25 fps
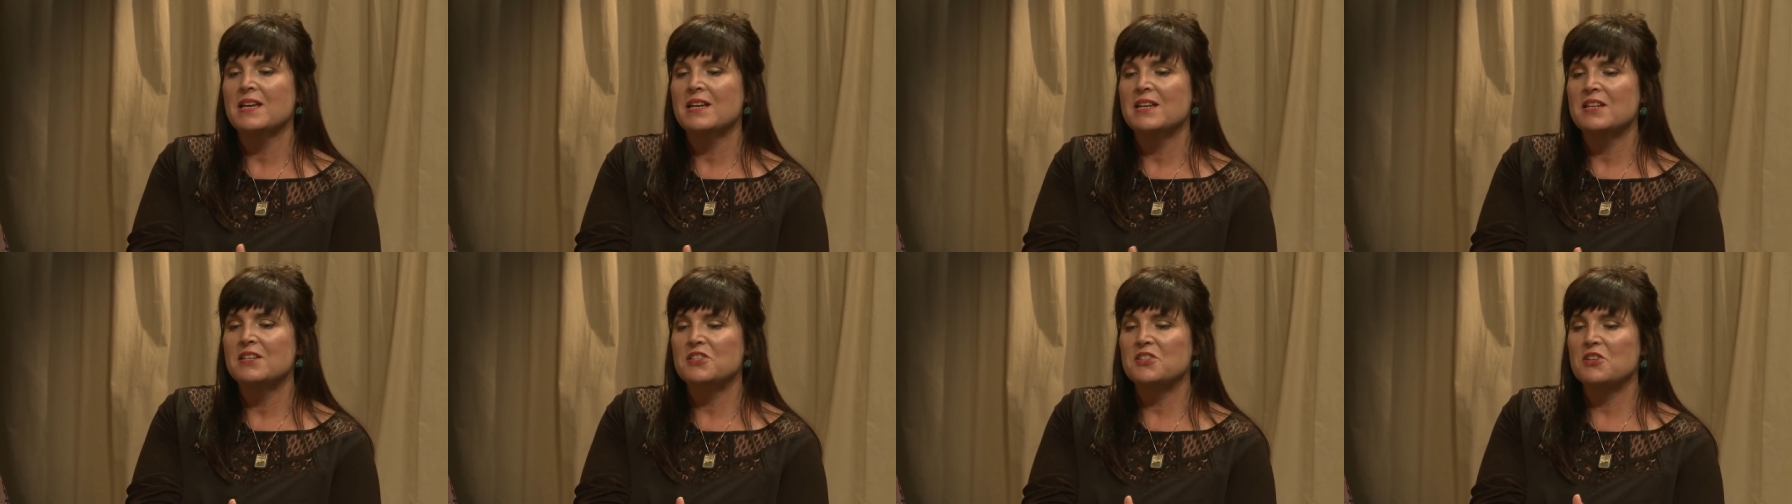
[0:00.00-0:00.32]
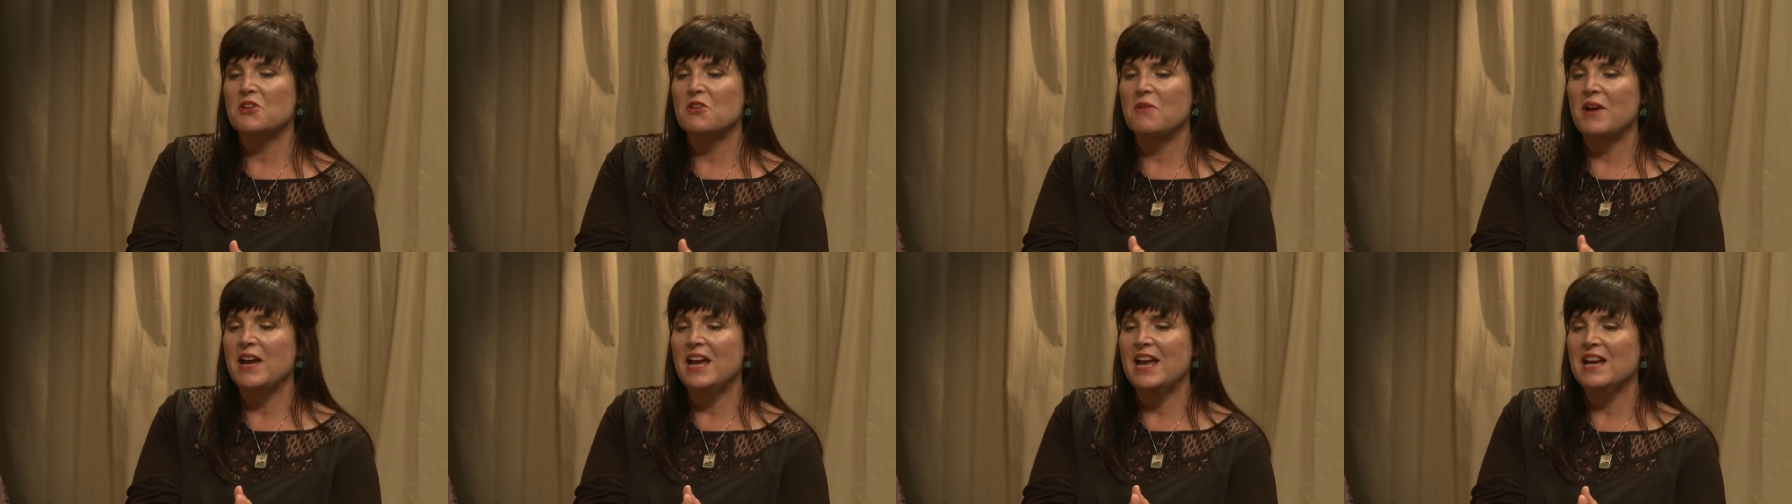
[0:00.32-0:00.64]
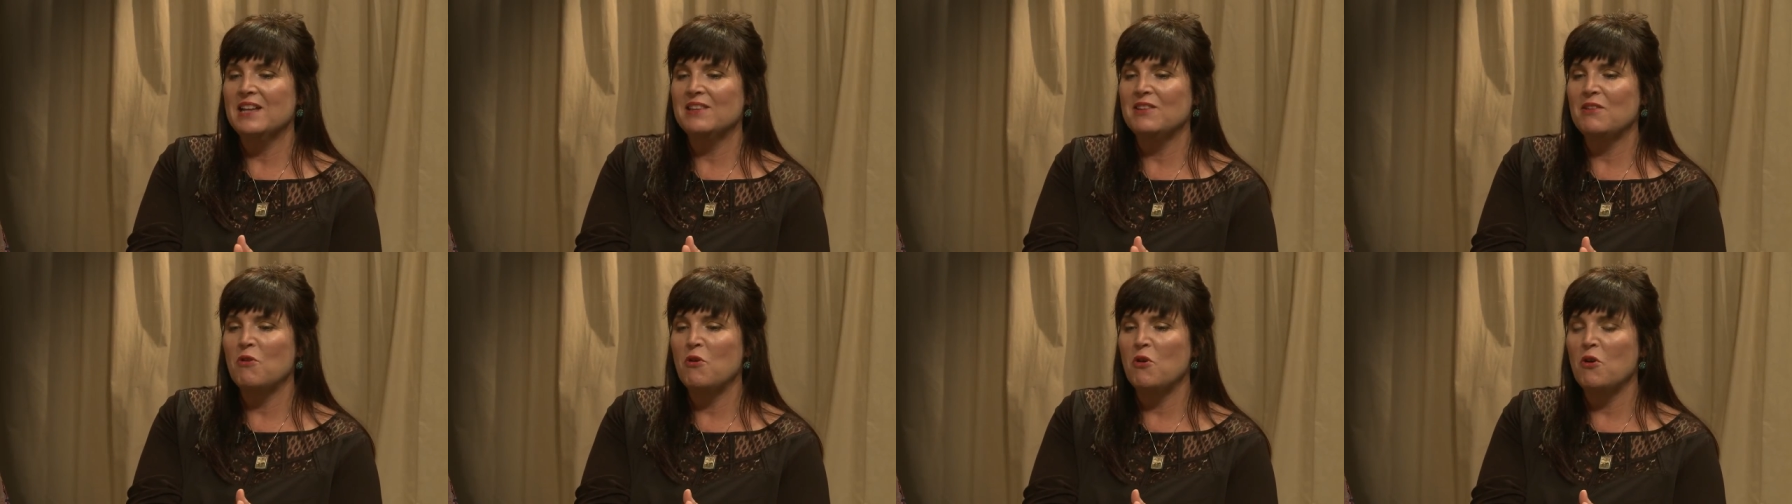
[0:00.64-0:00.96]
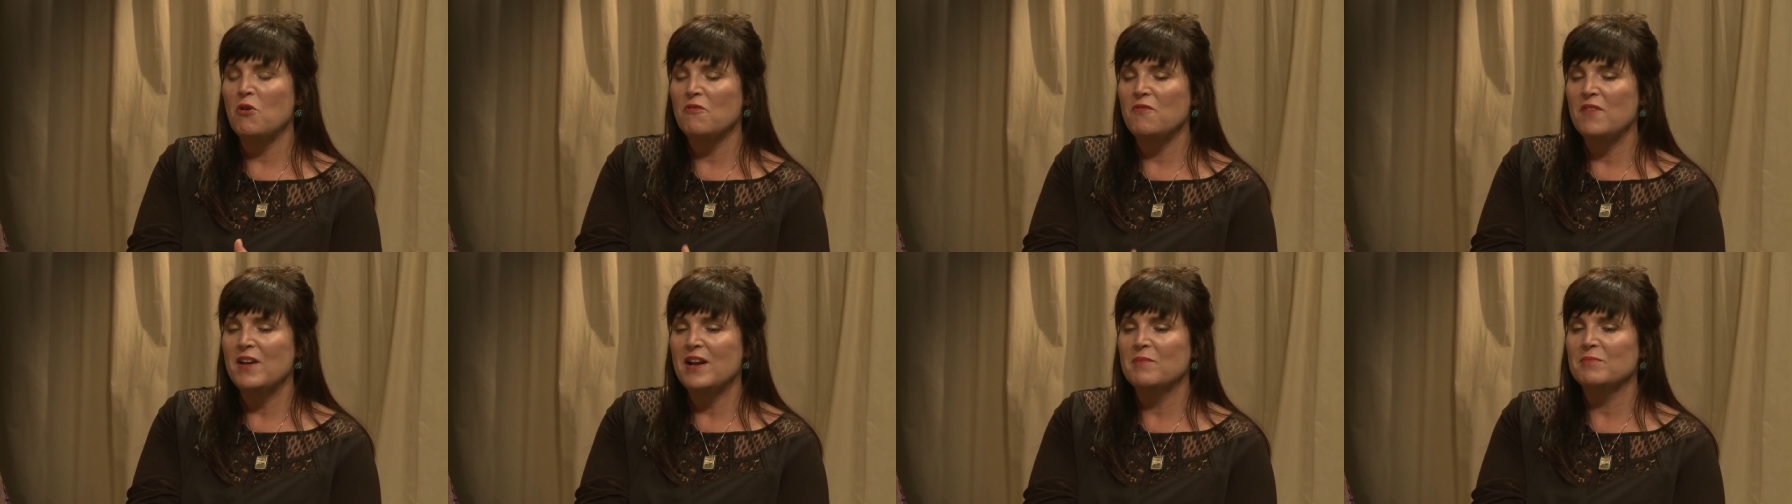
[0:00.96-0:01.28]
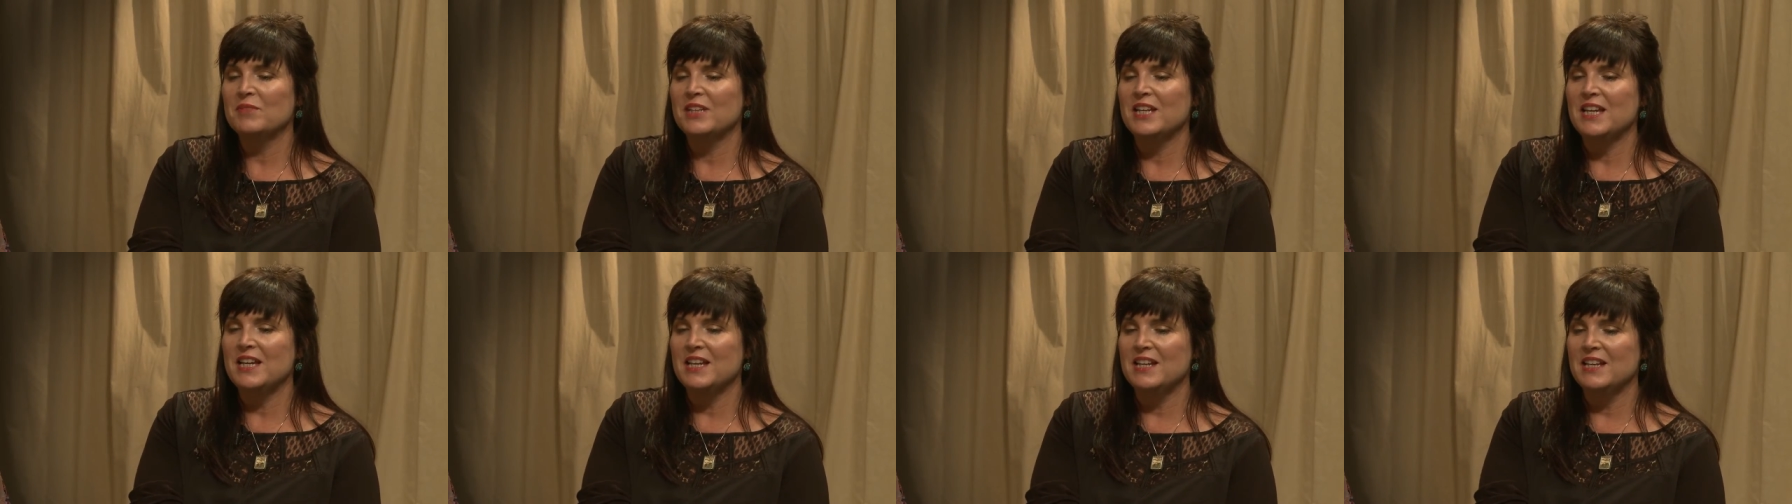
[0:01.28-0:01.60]
So I had the whole
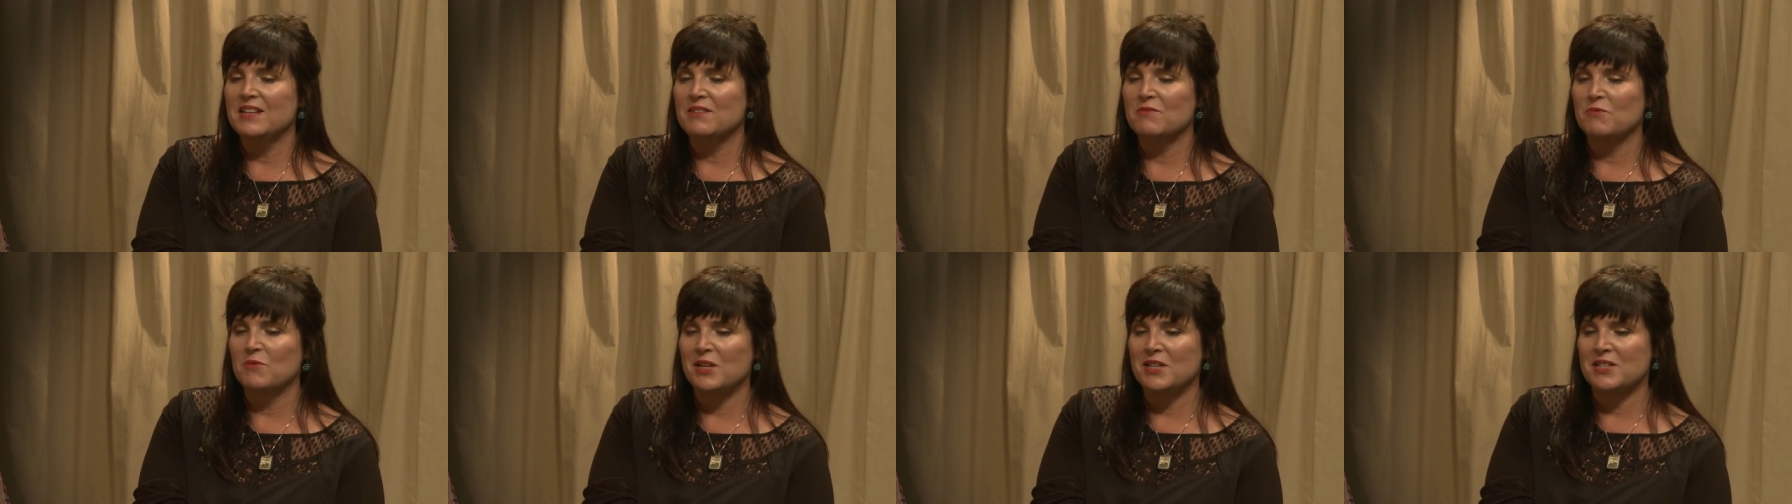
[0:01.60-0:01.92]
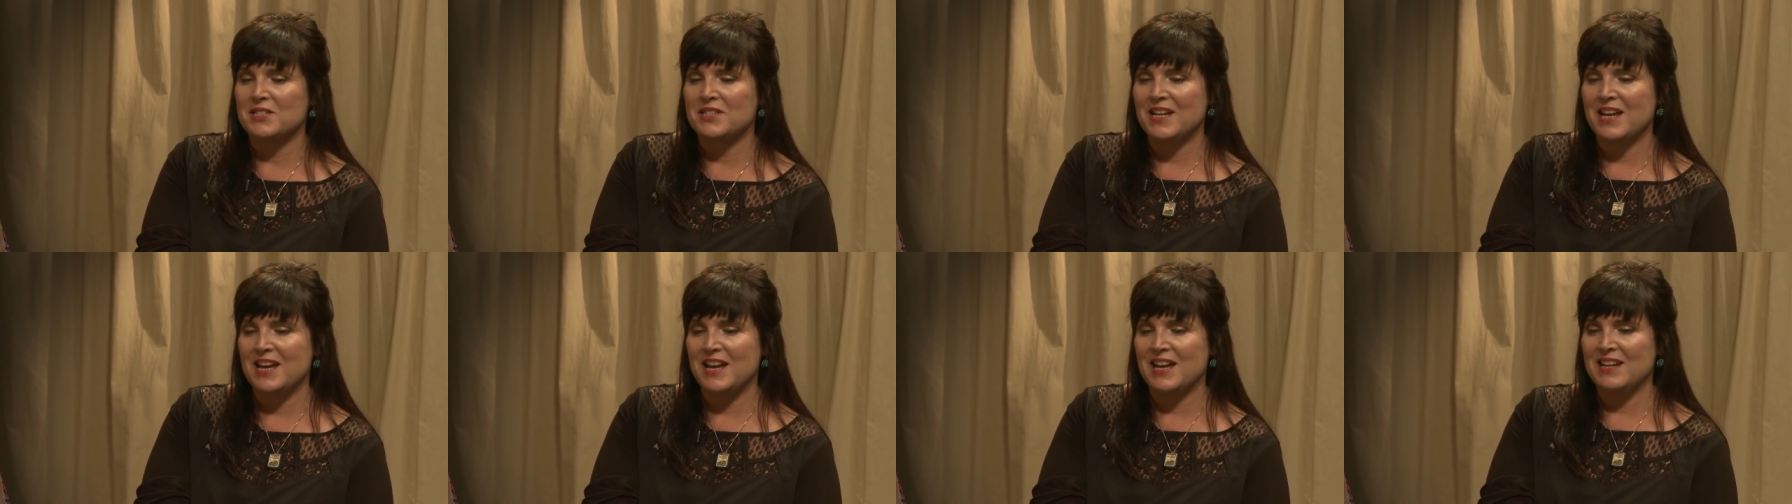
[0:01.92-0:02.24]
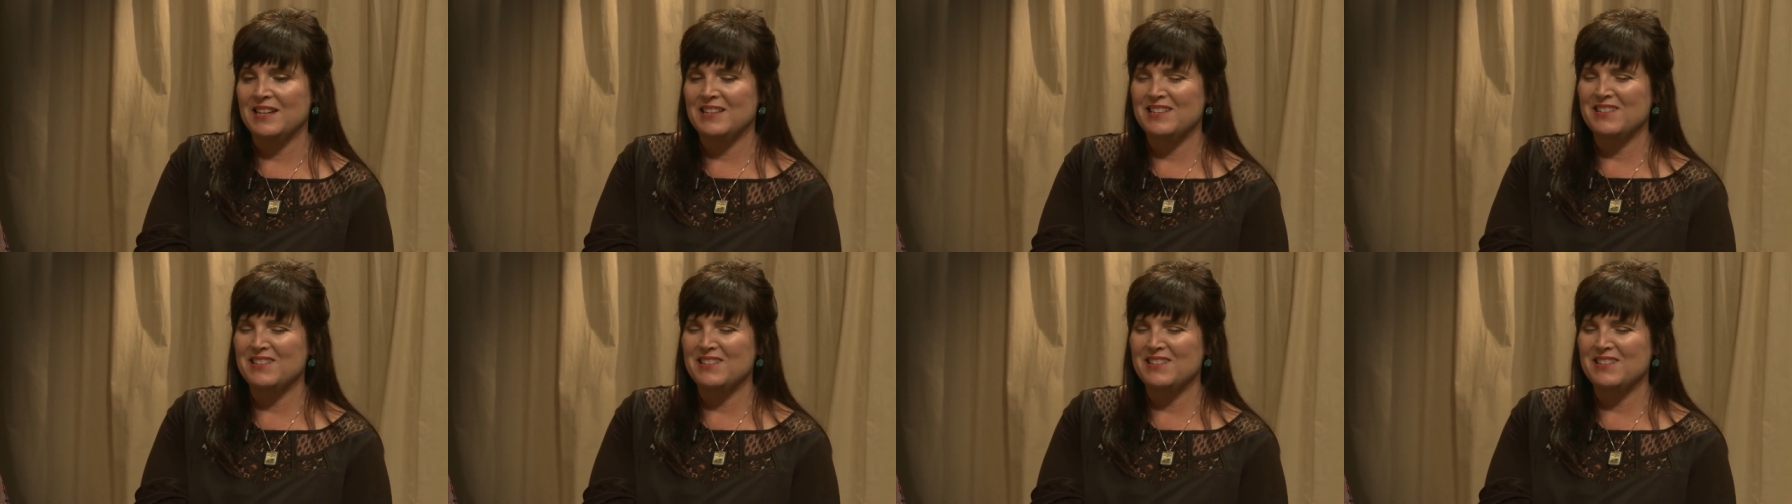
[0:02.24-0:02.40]
family in one day.